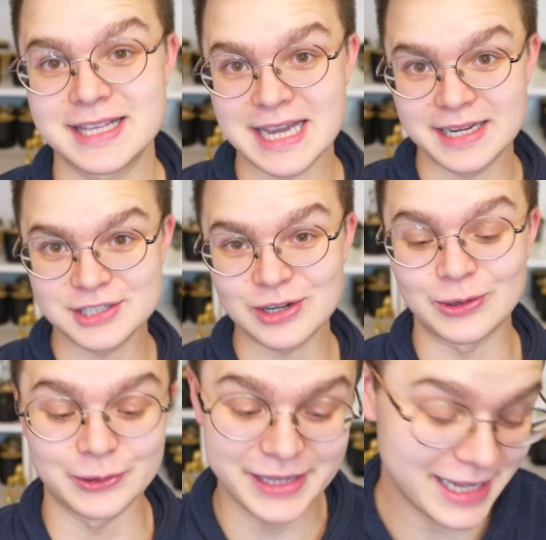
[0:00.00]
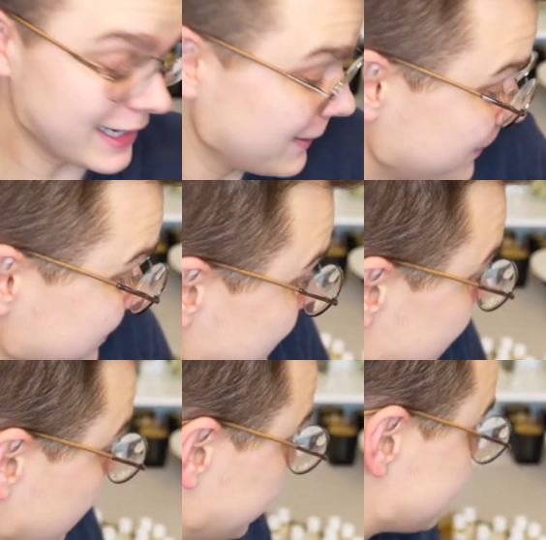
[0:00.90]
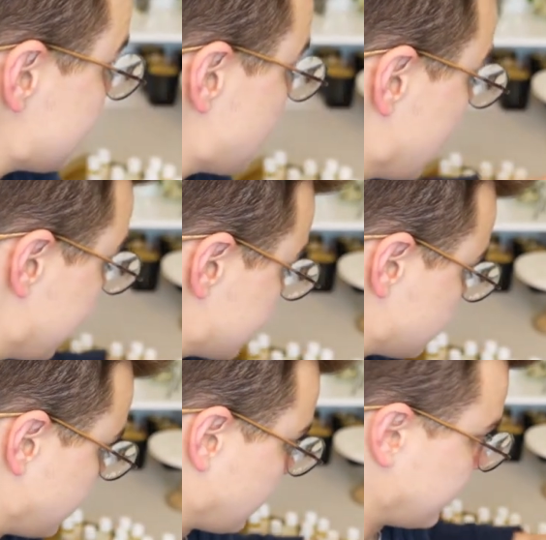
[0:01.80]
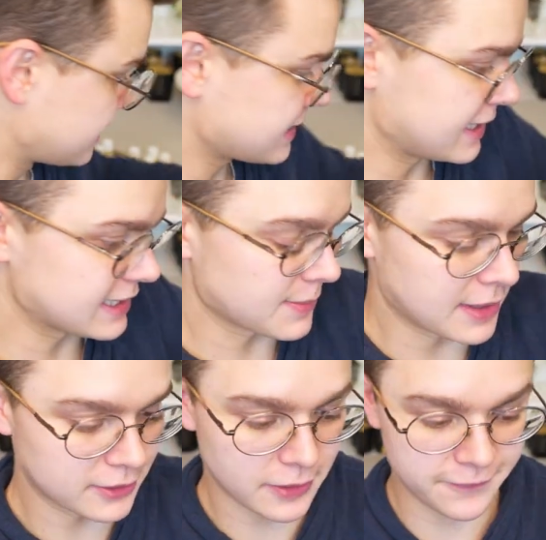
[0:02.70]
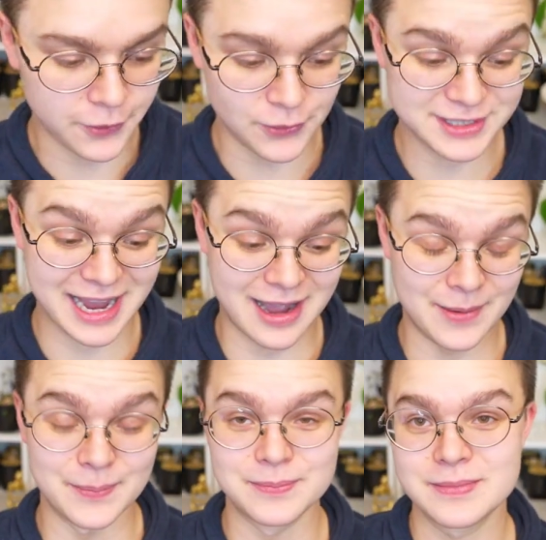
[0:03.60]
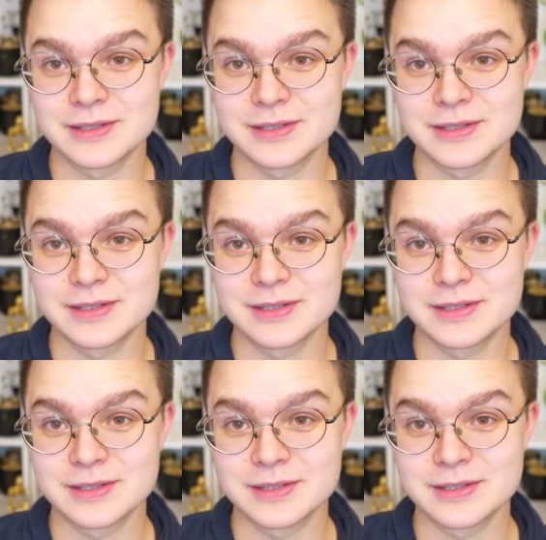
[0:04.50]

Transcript: tend to start leaking, at least in my experience, and some other folks um,